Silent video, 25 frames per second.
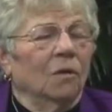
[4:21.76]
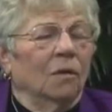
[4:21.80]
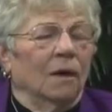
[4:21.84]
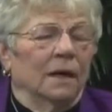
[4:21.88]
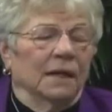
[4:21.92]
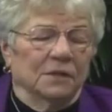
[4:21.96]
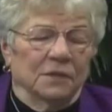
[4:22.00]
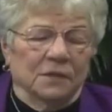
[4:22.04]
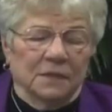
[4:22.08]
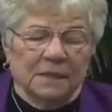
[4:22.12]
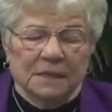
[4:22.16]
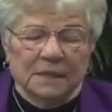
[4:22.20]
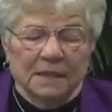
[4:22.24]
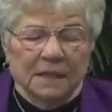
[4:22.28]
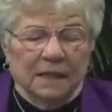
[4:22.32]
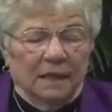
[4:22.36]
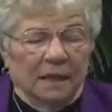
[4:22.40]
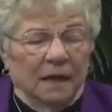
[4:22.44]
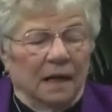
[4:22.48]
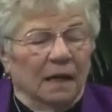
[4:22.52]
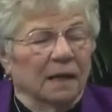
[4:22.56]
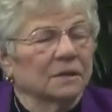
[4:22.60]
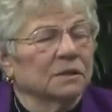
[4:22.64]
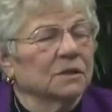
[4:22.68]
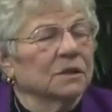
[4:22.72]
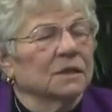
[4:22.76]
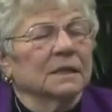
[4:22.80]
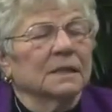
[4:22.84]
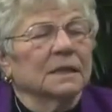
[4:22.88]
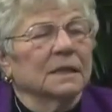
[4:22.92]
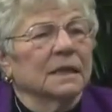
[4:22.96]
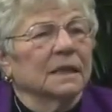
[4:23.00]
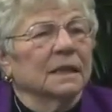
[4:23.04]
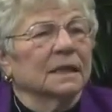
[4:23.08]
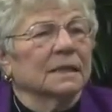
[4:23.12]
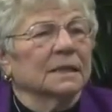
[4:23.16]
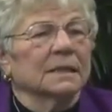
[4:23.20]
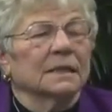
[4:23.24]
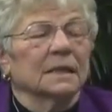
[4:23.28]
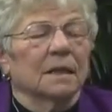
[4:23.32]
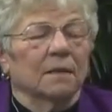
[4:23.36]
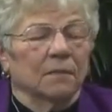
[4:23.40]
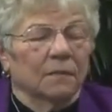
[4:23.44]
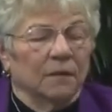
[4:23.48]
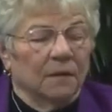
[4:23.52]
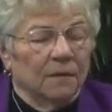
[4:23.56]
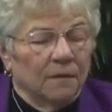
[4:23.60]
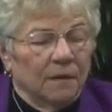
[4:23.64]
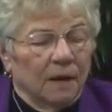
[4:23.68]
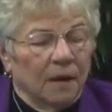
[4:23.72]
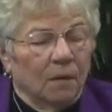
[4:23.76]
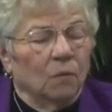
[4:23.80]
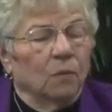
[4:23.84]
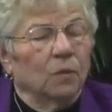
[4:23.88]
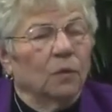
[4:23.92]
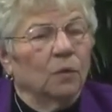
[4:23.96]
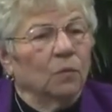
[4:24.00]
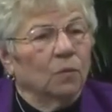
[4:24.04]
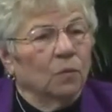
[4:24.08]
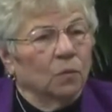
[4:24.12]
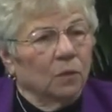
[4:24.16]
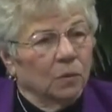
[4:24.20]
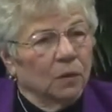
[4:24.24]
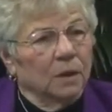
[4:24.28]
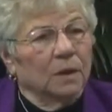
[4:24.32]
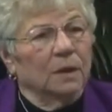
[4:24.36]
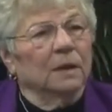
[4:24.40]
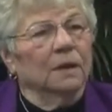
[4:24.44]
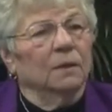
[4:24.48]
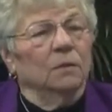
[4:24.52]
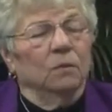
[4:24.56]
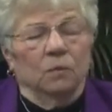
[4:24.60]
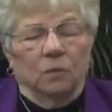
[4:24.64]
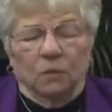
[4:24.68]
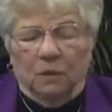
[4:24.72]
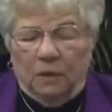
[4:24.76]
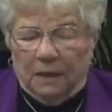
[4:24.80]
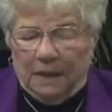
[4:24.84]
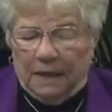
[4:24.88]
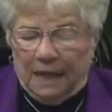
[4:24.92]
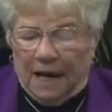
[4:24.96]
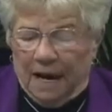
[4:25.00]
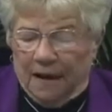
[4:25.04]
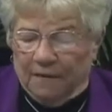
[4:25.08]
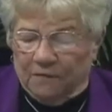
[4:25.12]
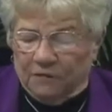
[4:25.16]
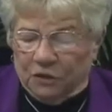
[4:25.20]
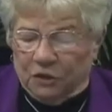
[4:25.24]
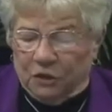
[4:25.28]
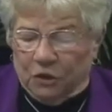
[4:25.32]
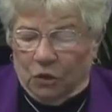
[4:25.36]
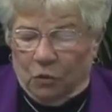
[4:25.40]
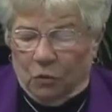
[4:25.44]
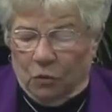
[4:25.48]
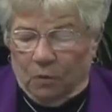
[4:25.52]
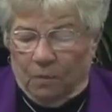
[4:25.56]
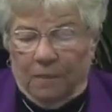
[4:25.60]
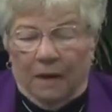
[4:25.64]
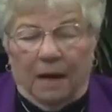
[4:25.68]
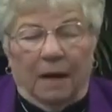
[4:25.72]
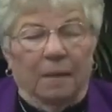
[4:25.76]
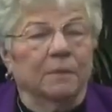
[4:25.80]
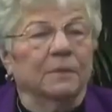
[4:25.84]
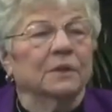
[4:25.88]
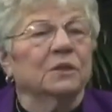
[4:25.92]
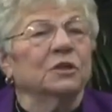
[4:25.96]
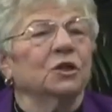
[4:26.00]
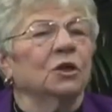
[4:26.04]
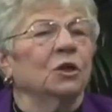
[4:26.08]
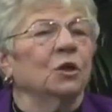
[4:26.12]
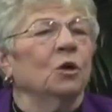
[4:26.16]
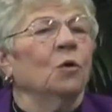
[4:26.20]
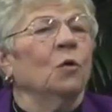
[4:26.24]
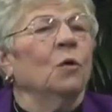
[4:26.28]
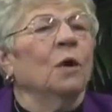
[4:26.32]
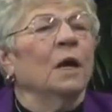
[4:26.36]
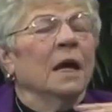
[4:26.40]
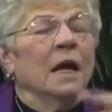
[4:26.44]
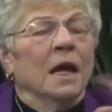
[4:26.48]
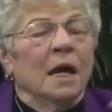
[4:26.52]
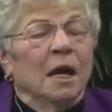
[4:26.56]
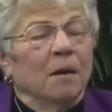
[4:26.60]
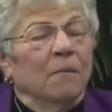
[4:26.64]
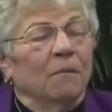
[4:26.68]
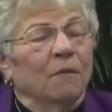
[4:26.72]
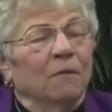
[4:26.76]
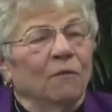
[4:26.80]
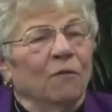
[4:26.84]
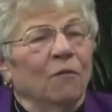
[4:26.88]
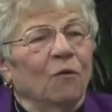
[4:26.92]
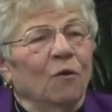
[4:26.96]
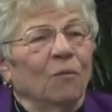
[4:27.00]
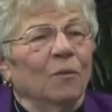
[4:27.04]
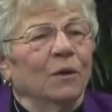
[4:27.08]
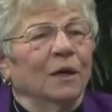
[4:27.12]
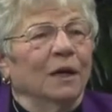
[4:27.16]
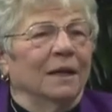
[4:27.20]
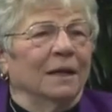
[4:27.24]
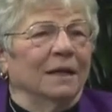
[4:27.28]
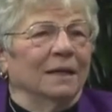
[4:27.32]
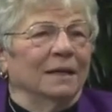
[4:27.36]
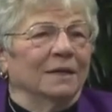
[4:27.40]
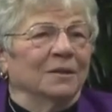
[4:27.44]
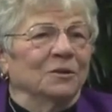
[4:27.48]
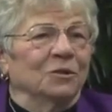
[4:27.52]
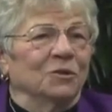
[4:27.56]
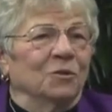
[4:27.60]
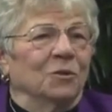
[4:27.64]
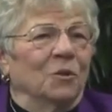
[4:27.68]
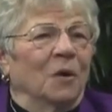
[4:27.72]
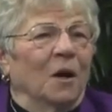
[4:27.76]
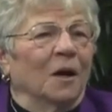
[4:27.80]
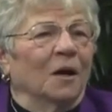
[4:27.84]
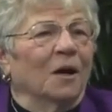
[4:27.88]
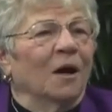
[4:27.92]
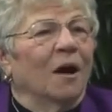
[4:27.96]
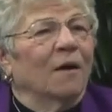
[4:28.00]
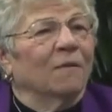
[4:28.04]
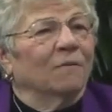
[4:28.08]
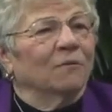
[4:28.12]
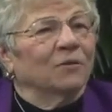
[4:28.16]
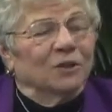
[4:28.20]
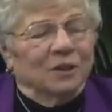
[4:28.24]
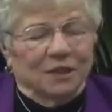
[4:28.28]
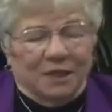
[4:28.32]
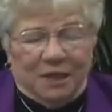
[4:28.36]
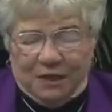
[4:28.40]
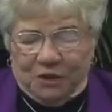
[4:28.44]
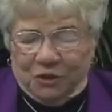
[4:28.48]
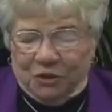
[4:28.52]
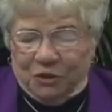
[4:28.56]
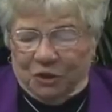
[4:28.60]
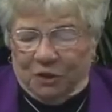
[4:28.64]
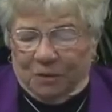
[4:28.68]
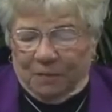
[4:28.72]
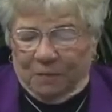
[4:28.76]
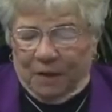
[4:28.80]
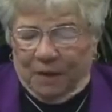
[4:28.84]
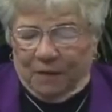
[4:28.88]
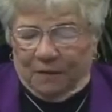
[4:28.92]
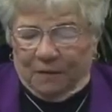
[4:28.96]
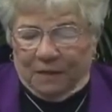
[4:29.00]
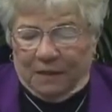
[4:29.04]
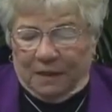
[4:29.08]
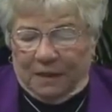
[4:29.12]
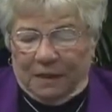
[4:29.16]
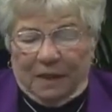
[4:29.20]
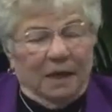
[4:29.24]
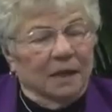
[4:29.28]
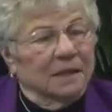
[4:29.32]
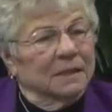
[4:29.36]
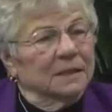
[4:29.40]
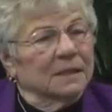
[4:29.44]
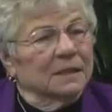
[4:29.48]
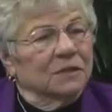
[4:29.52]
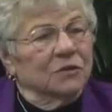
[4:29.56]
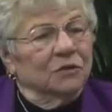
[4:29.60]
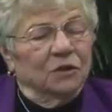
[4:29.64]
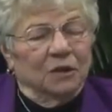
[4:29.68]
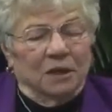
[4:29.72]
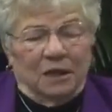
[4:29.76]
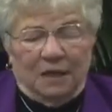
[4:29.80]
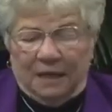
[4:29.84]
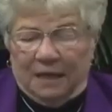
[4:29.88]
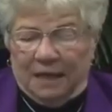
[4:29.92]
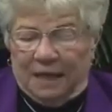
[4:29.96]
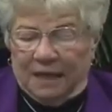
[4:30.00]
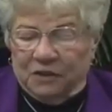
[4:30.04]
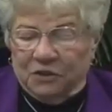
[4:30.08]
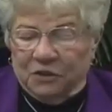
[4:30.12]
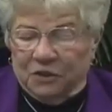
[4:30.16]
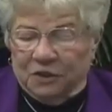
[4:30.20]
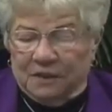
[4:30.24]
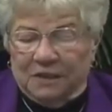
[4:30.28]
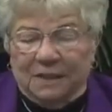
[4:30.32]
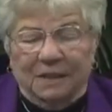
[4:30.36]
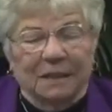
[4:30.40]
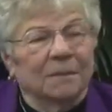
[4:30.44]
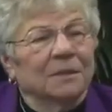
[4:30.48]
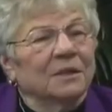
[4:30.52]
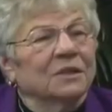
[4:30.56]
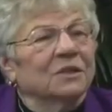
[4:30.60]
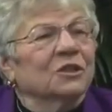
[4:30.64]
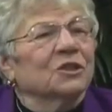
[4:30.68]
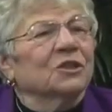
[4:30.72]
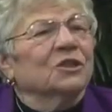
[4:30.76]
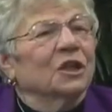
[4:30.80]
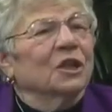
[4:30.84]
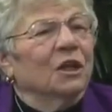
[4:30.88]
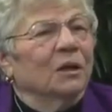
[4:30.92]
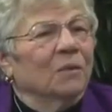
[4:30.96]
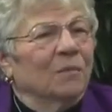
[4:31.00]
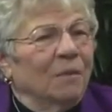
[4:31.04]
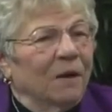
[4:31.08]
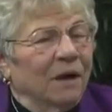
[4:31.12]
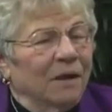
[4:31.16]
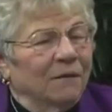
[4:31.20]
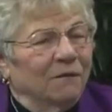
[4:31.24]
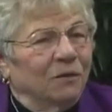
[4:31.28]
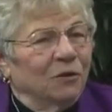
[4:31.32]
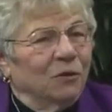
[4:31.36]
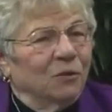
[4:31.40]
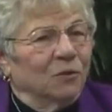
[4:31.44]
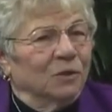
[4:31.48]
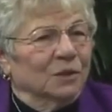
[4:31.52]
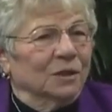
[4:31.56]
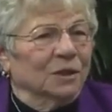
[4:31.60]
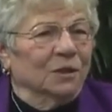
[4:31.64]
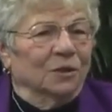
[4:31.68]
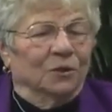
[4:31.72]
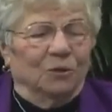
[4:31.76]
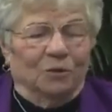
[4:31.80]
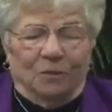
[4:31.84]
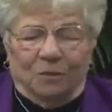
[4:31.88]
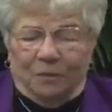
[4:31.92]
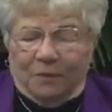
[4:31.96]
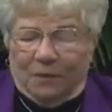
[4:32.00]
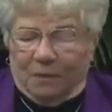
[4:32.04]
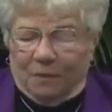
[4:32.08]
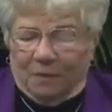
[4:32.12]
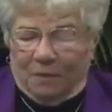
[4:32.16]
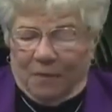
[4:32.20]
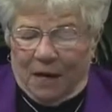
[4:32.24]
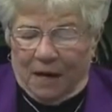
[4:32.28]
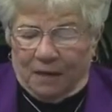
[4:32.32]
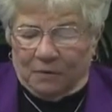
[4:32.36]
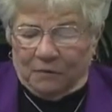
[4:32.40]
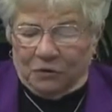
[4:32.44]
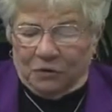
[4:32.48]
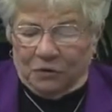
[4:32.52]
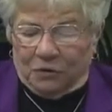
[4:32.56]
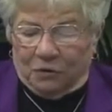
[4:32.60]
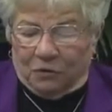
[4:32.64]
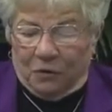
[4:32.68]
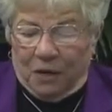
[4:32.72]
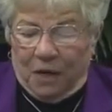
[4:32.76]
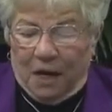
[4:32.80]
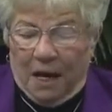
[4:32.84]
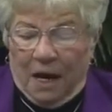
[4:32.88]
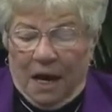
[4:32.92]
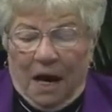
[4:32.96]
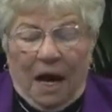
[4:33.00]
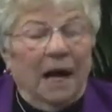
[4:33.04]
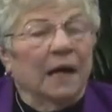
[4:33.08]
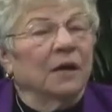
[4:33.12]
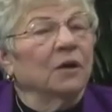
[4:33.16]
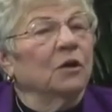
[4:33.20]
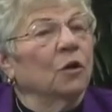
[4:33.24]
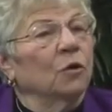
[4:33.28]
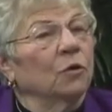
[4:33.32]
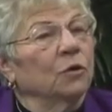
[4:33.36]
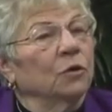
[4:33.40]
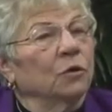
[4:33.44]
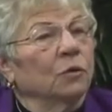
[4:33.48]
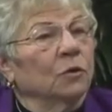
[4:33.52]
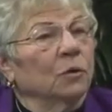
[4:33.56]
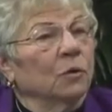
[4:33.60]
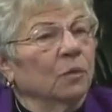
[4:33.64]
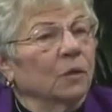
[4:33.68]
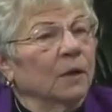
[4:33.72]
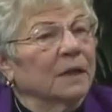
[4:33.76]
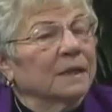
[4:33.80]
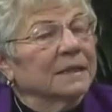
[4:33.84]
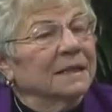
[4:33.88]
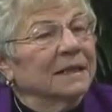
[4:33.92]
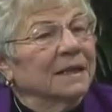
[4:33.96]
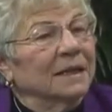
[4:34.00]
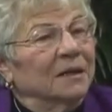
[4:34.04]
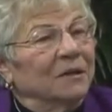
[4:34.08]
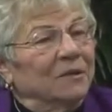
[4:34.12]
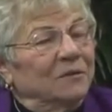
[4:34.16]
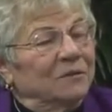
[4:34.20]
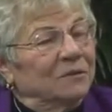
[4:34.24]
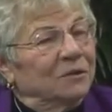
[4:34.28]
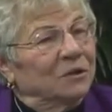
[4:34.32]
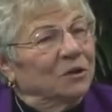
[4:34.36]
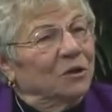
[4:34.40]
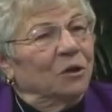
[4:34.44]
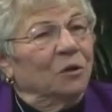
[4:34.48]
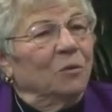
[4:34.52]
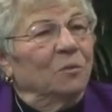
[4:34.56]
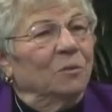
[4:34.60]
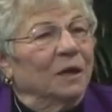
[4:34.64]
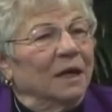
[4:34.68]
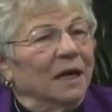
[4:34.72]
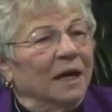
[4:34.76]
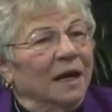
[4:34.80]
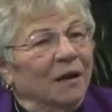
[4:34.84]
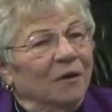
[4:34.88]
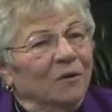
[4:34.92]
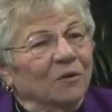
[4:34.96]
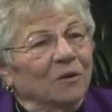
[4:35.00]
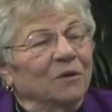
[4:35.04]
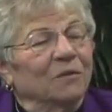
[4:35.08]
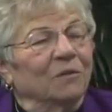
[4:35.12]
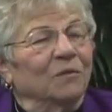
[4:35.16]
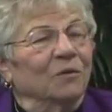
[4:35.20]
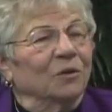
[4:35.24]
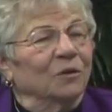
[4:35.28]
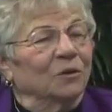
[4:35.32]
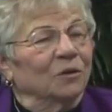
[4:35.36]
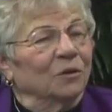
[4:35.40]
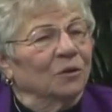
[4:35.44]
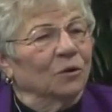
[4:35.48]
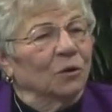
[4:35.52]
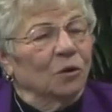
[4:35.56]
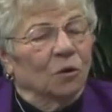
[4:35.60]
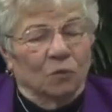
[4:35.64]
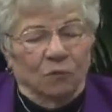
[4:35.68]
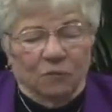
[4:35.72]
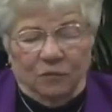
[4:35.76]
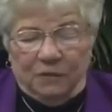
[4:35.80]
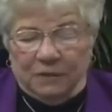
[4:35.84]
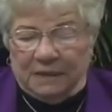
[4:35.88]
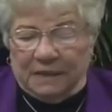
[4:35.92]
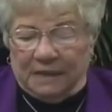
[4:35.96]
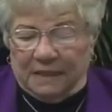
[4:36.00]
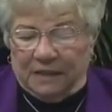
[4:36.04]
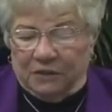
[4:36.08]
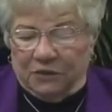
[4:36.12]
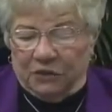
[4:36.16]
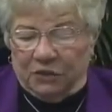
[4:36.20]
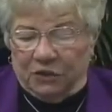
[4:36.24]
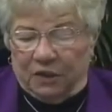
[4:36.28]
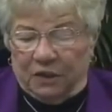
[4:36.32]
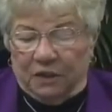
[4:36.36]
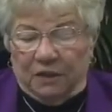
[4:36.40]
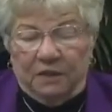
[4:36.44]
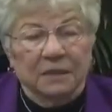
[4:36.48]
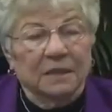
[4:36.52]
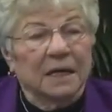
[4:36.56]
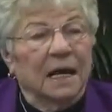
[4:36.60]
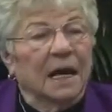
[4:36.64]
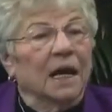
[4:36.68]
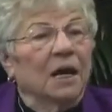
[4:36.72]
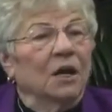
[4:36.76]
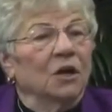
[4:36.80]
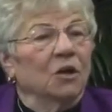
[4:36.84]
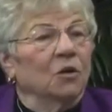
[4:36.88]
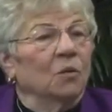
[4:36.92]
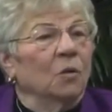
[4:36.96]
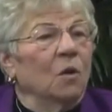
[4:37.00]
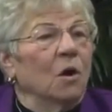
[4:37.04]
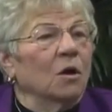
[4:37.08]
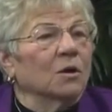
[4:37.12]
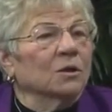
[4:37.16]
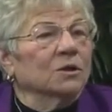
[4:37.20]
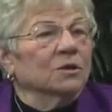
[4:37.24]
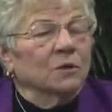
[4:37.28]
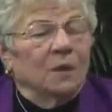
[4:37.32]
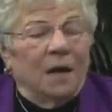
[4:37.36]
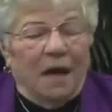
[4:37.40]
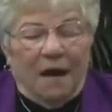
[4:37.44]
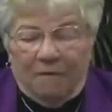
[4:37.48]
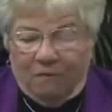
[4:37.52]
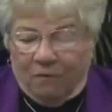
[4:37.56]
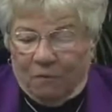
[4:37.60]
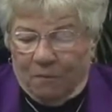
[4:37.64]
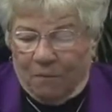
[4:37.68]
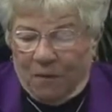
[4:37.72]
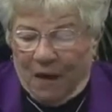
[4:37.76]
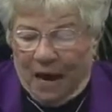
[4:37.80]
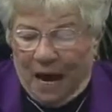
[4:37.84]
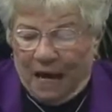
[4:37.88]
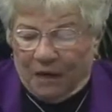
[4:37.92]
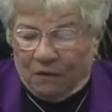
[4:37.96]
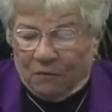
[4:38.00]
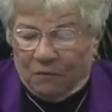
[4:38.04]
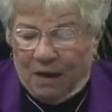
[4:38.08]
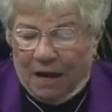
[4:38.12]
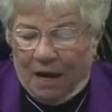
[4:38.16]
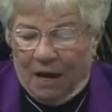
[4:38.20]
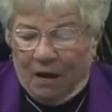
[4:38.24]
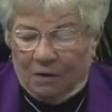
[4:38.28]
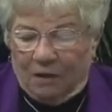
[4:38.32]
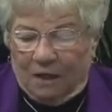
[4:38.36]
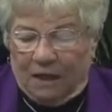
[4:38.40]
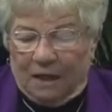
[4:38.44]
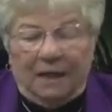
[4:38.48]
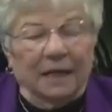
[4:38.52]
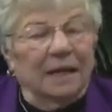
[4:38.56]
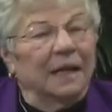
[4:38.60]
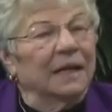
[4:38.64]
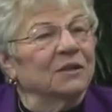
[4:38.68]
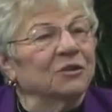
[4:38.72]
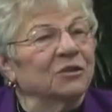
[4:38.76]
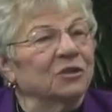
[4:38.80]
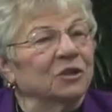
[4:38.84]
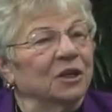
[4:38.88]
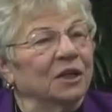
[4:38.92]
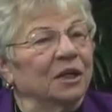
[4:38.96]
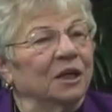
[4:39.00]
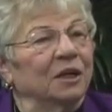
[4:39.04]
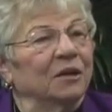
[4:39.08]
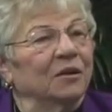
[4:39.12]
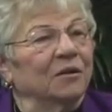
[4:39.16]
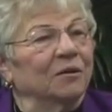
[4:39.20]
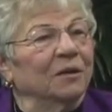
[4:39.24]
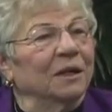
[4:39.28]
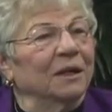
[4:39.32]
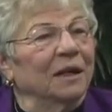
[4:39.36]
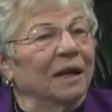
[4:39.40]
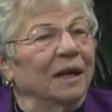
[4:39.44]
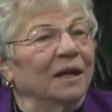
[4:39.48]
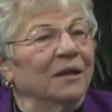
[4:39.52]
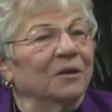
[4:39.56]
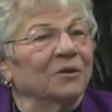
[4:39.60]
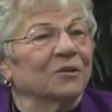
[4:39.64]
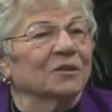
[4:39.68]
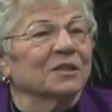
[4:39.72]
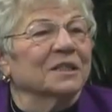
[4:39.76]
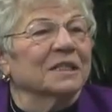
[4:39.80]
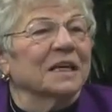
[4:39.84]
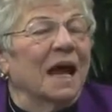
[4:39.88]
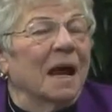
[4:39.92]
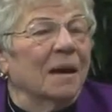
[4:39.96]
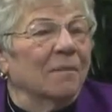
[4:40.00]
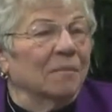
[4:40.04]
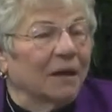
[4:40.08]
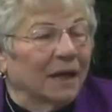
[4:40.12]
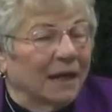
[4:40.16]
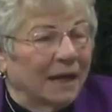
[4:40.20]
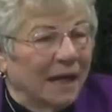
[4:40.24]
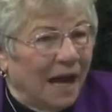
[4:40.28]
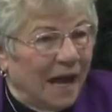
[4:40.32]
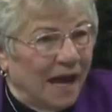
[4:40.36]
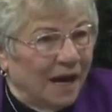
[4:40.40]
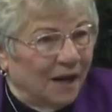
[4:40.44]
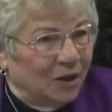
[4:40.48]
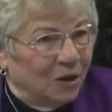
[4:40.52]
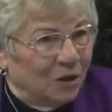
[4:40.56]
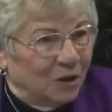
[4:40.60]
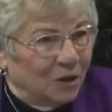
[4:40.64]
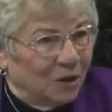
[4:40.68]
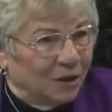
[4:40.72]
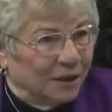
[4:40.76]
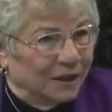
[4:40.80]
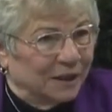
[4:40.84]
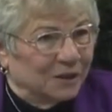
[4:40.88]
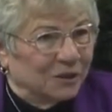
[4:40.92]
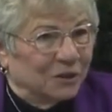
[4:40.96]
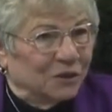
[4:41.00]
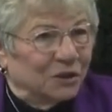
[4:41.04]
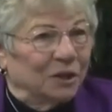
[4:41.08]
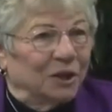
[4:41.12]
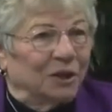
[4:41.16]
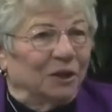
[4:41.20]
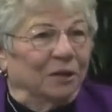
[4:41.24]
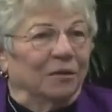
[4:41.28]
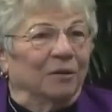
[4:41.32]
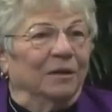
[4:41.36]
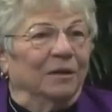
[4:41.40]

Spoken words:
I just think it's something that we really, really have to know about. But you know, before we get into our conversation about the district elections, let me just tell my viewers a little bit about you. I know you're a resident of Sonoma County for a little over 6 years. You also have a background in engineering. I understand mechanical engineering.